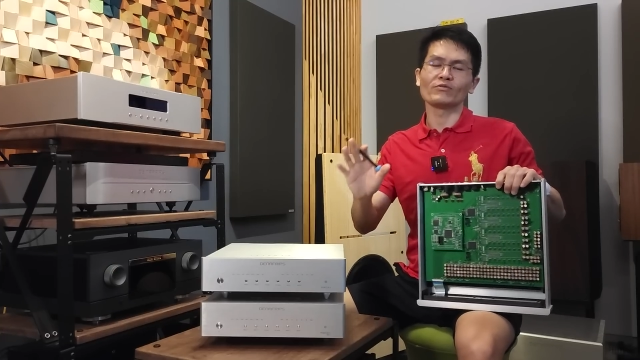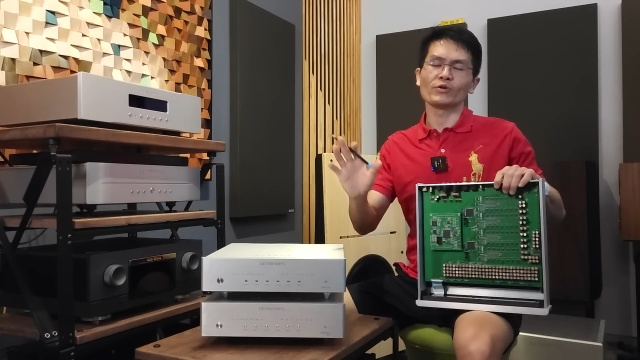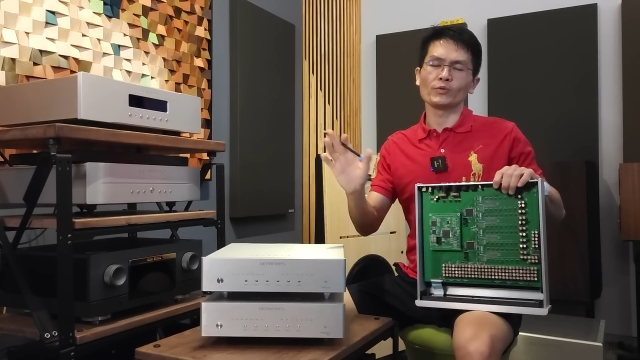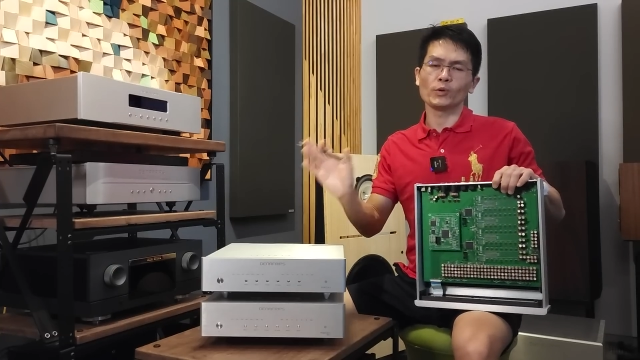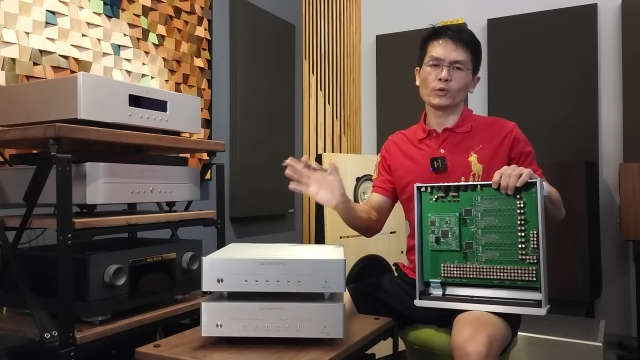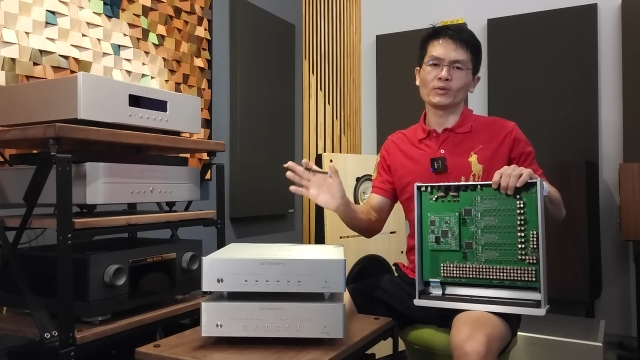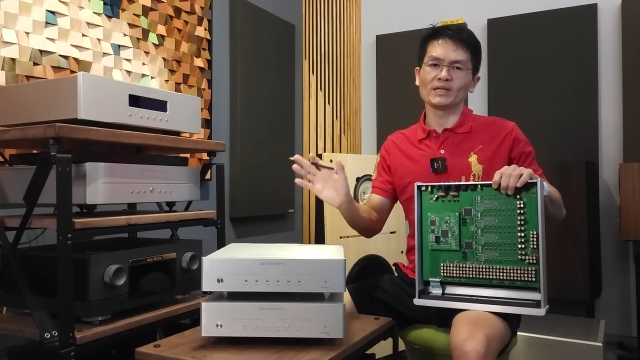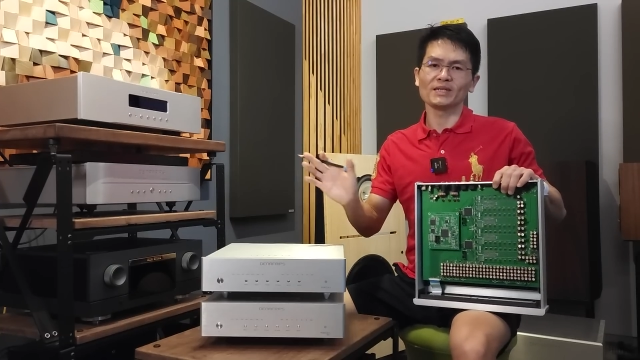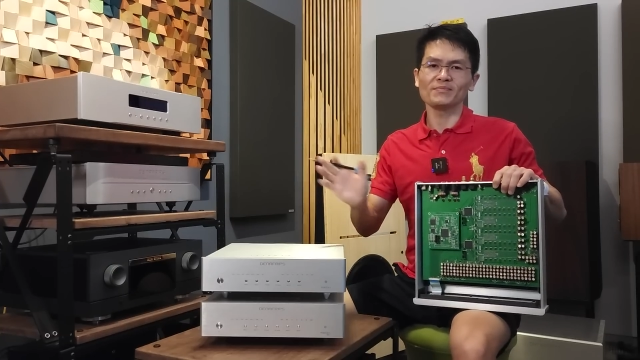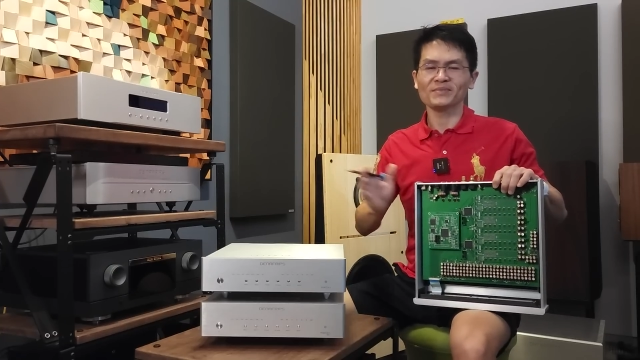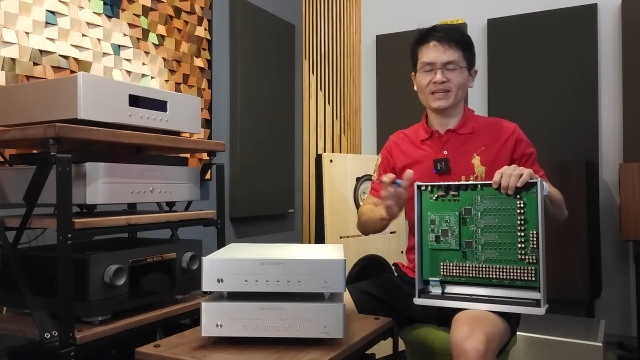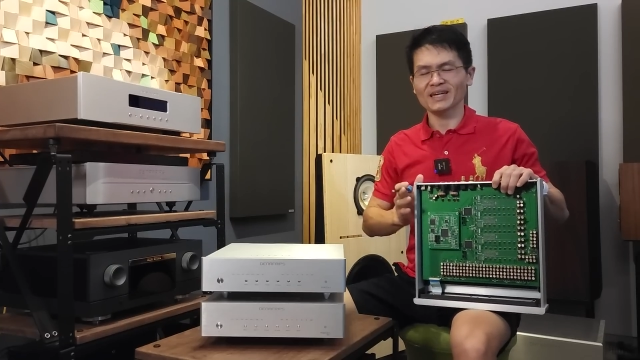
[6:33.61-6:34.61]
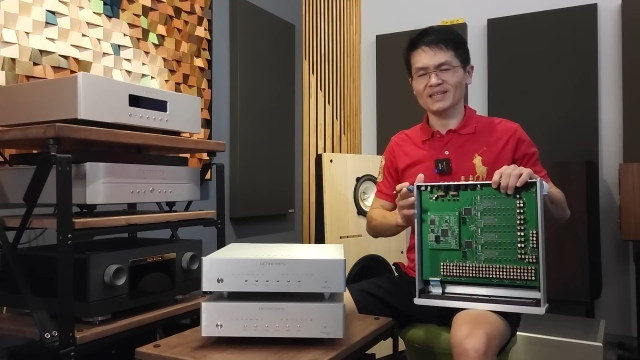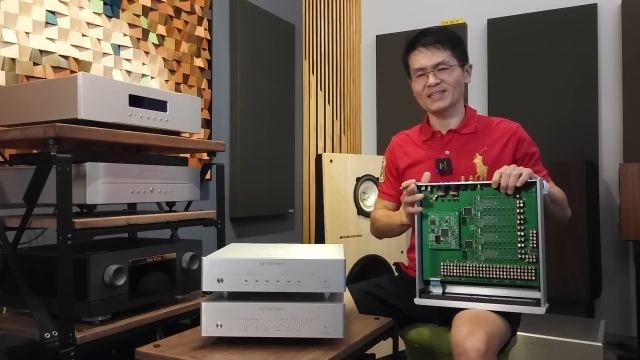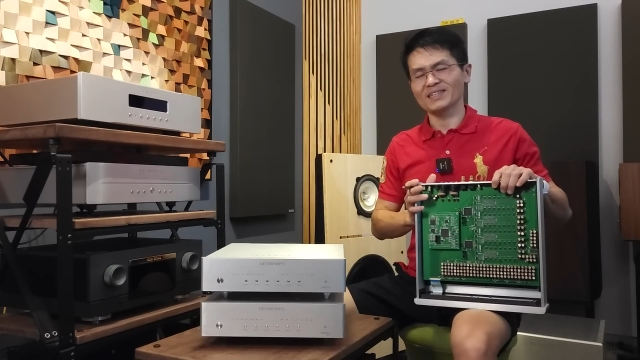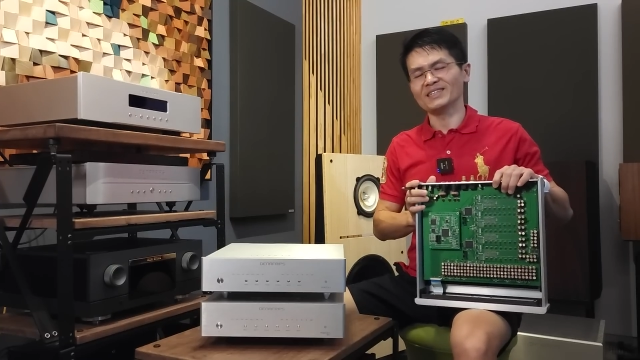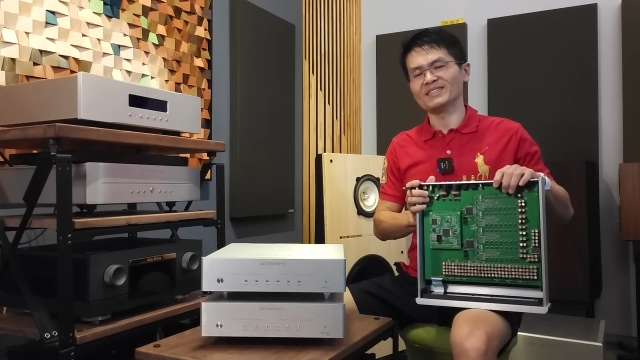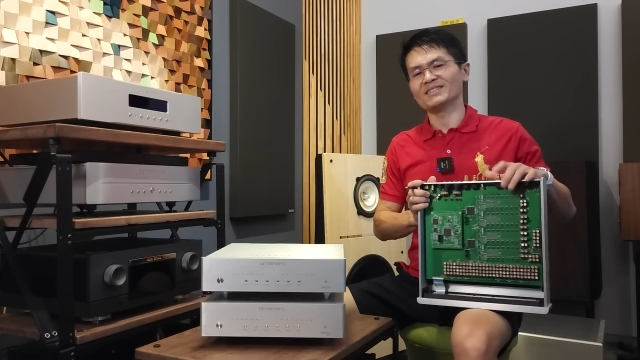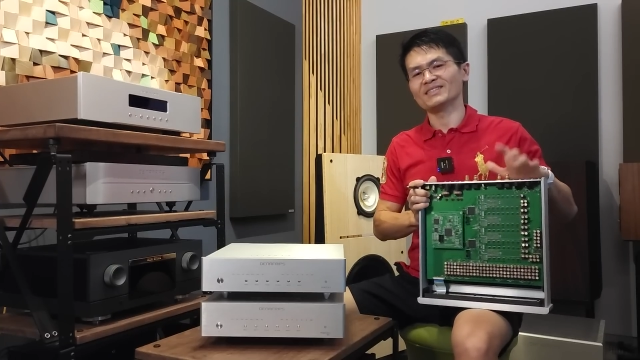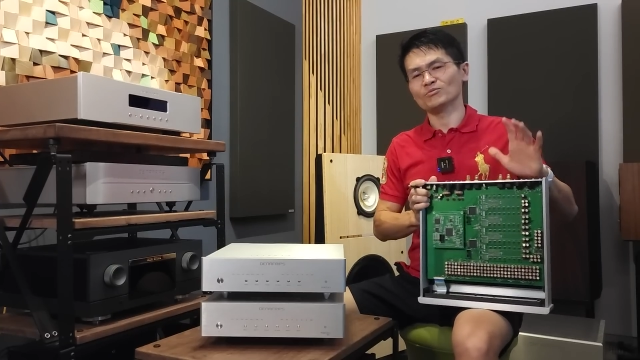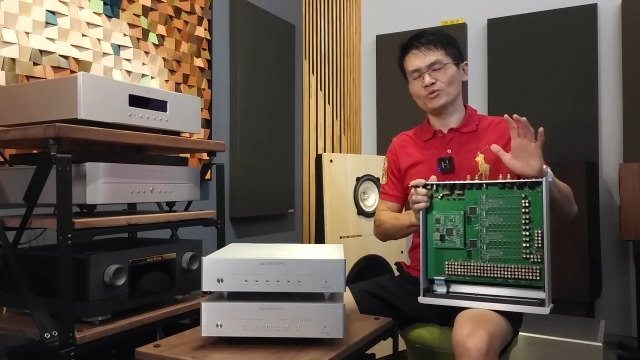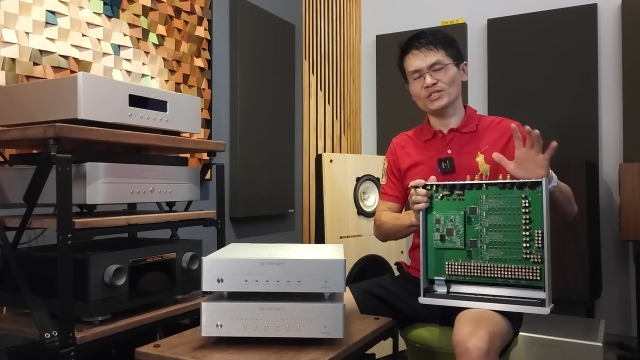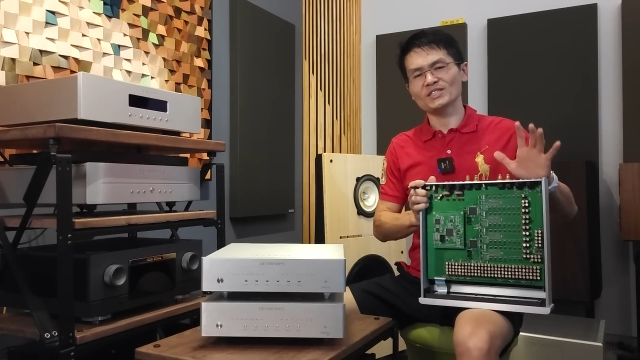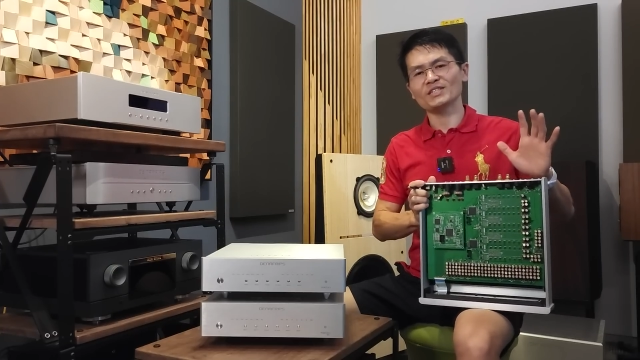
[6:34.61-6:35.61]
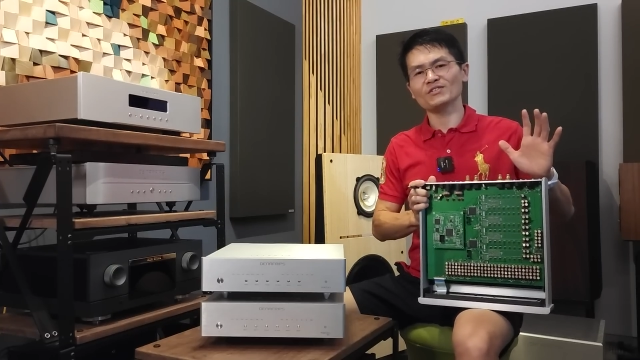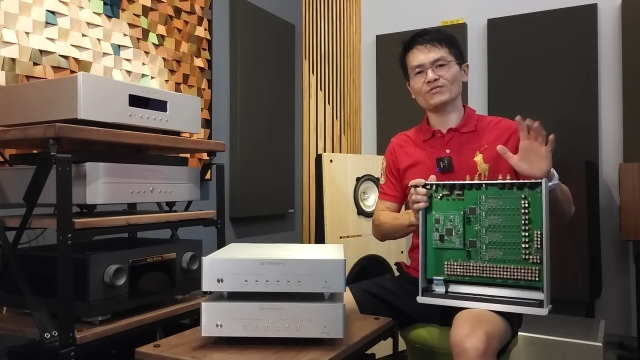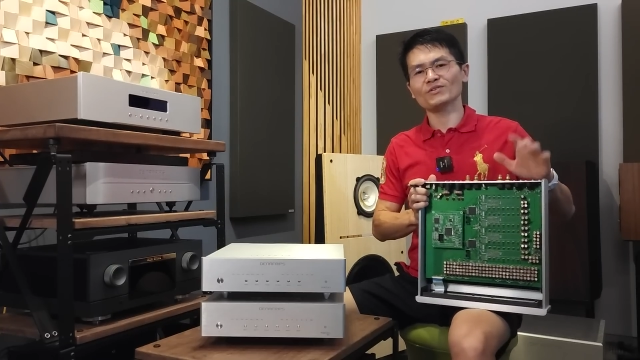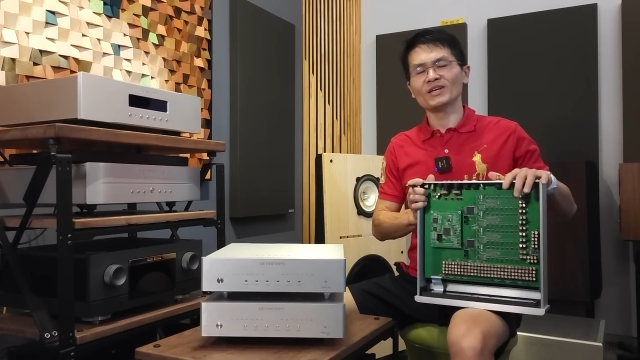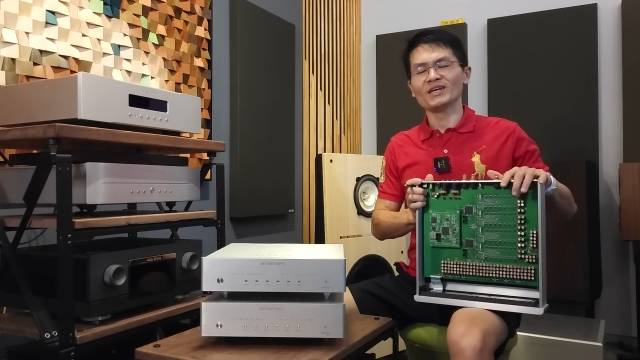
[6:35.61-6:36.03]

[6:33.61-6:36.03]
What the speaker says: reviewer, and it received